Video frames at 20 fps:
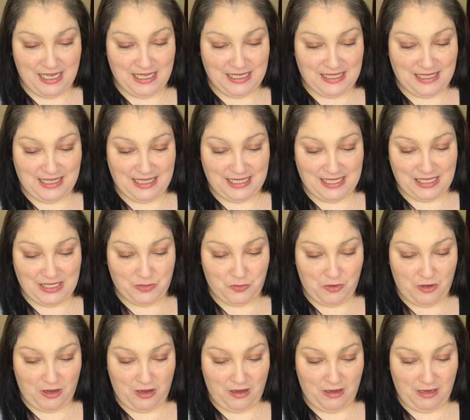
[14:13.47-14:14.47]
So this is
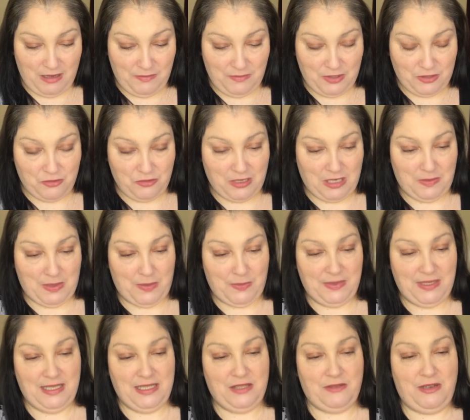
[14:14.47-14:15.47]
what I'm talking about with
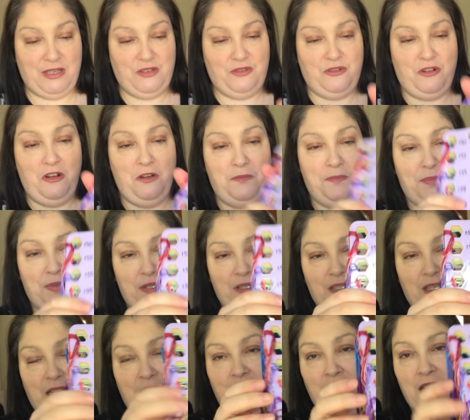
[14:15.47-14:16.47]
these thread drops.